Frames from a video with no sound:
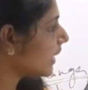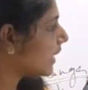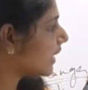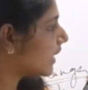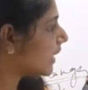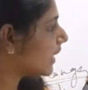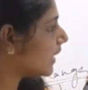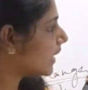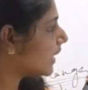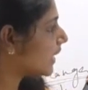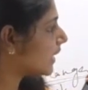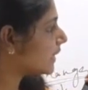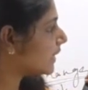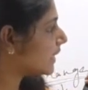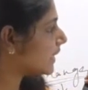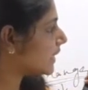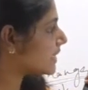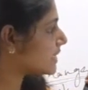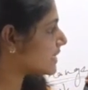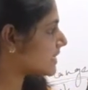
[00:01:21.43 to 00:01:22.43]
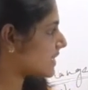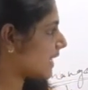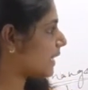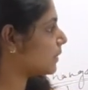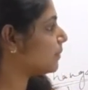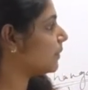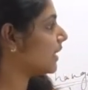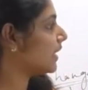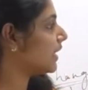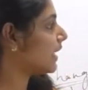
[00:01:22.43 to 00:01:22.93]
uh, the
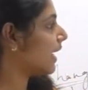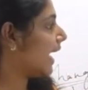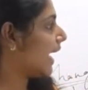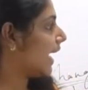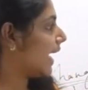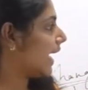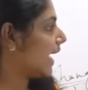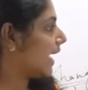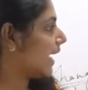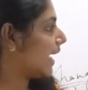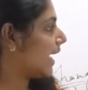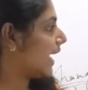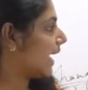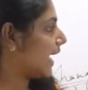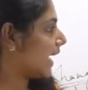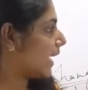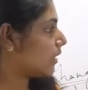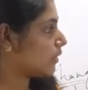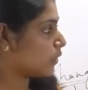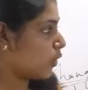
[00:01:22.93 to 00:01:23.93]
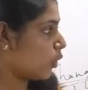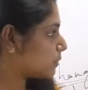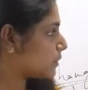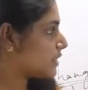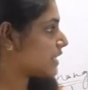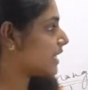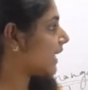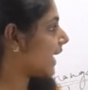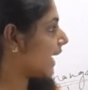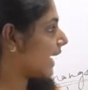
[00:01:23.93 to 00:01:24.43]
statement
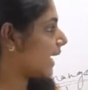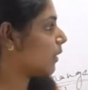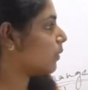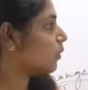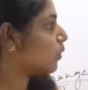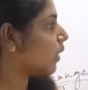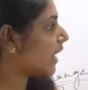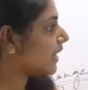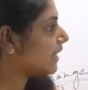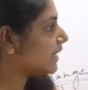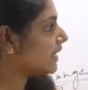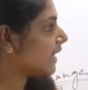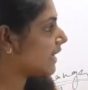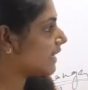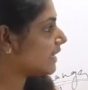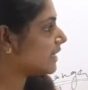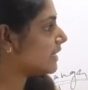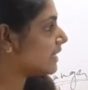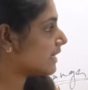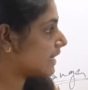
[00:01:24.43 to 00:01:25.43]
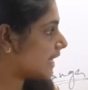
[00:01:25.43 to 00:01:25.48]
option a one leg,